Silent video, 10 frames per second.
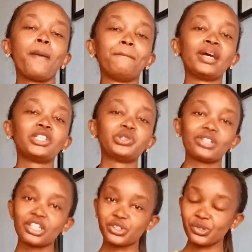make
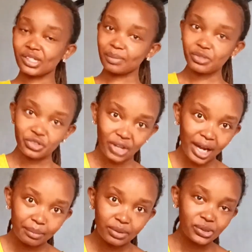sure that you
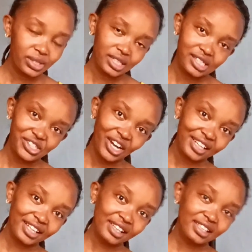subscribe to this
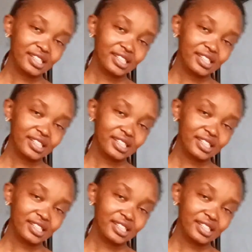channel.